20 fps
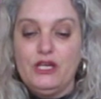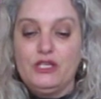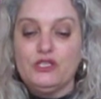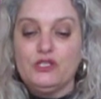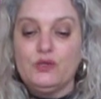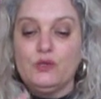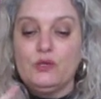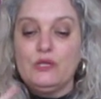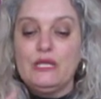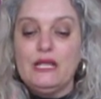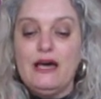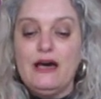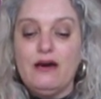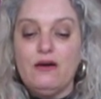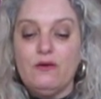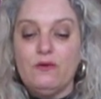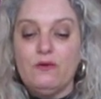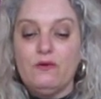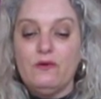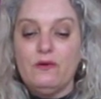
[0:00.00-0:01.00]
So
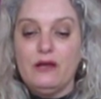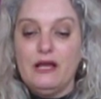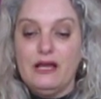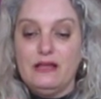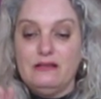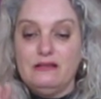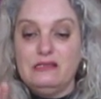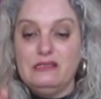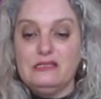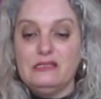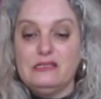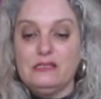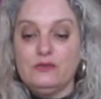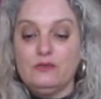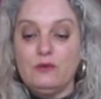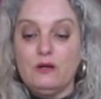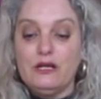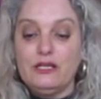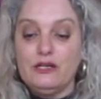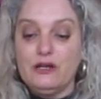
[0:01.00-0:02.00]
now, and this is
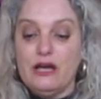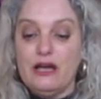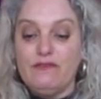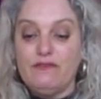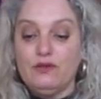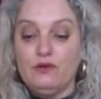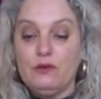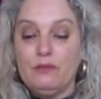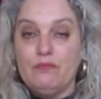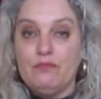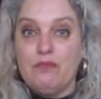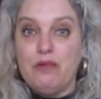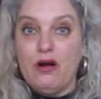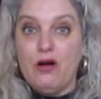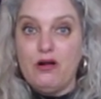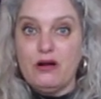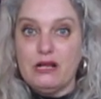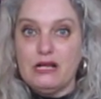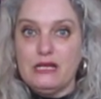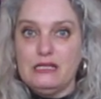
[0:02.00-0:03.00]
why you have to
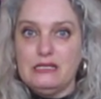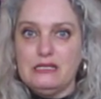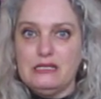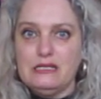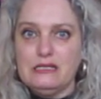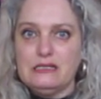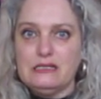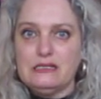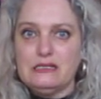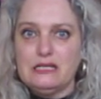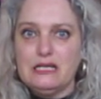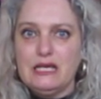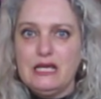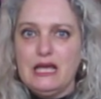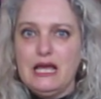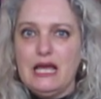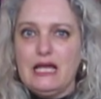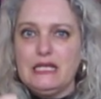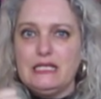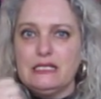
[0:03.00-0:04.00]
embark in this,
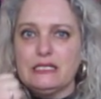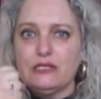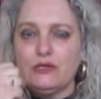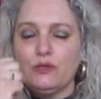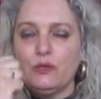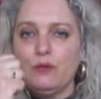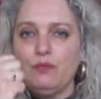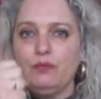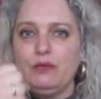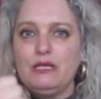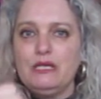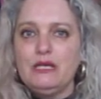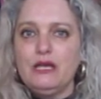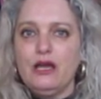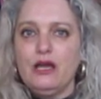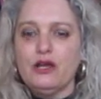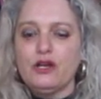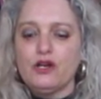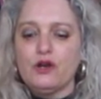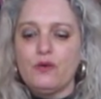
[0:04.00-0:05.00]
and it's going to be
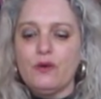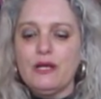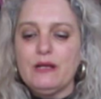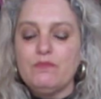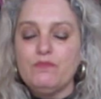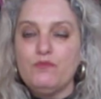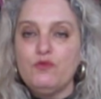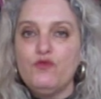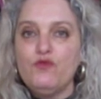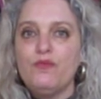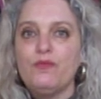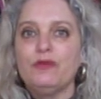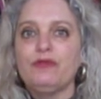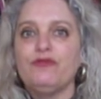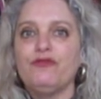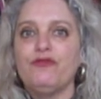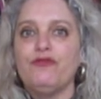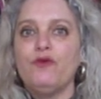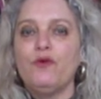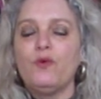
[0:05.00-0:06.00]
a great movement
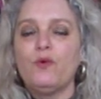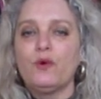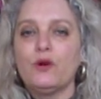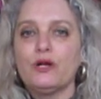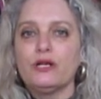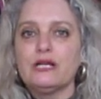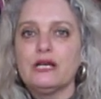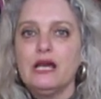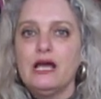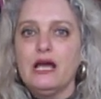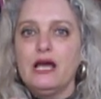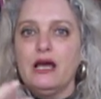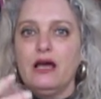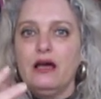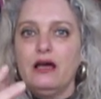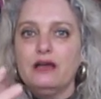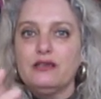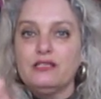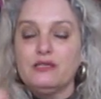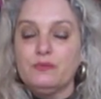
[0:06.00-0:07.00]
forward
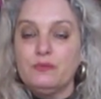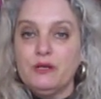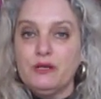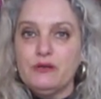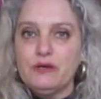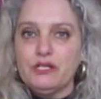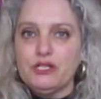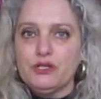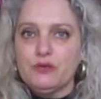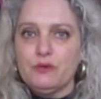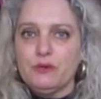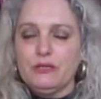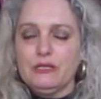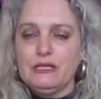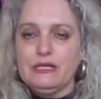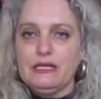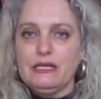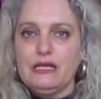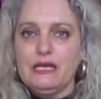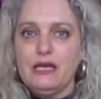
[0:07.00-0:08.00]
uh,
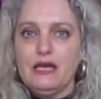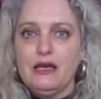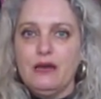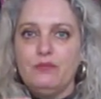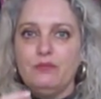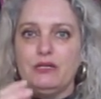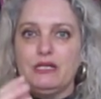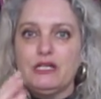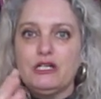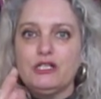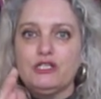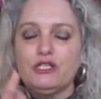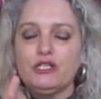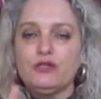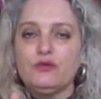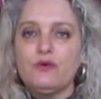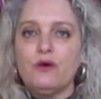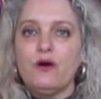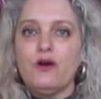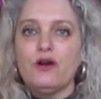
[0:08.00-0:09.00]
spiritually because
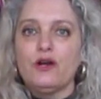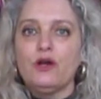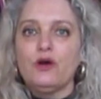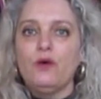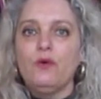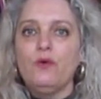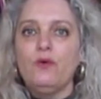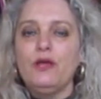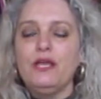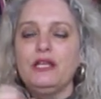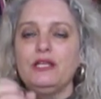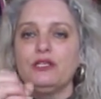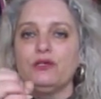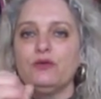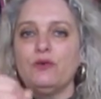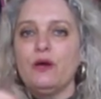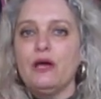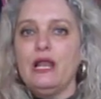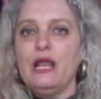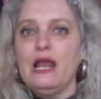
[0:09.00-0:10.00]
you are going
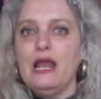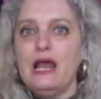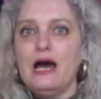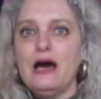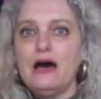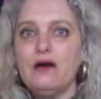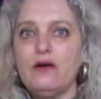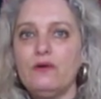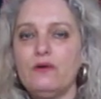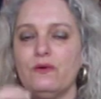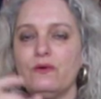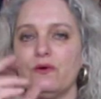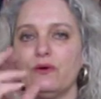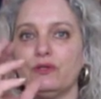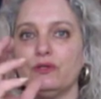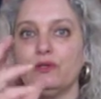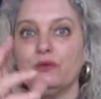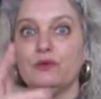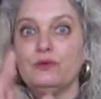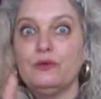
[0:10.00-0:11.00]
to allow
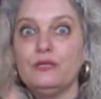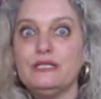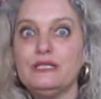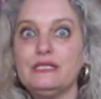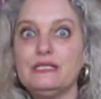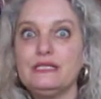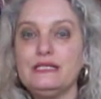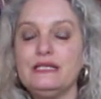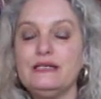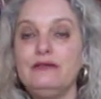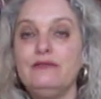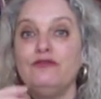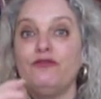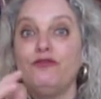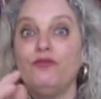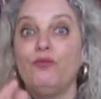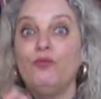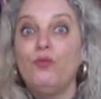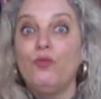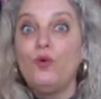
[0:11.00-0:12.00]
to
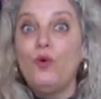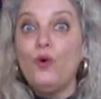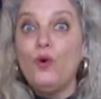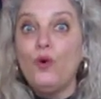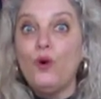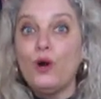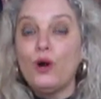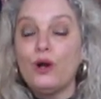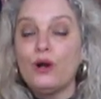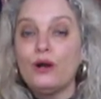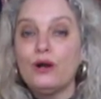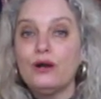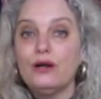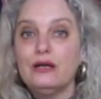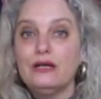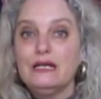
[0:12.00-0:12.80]
receive more